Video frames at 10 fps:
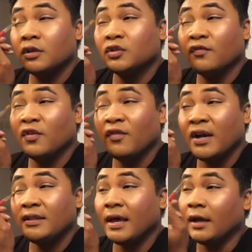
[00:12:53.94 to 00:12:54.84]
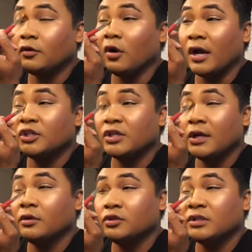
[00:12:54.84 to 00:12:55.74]
So if you find that your
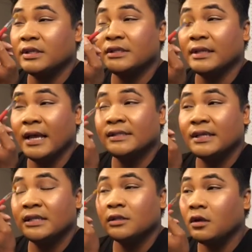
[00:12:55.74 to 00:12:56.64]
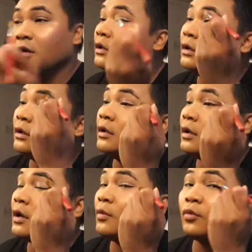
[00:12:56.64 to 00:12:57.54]
eyeshadow just isn't lasting as long,
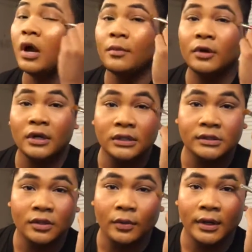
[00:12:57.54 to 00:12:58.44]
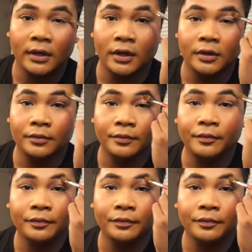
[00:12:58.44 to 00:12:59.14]
primer is the way to go.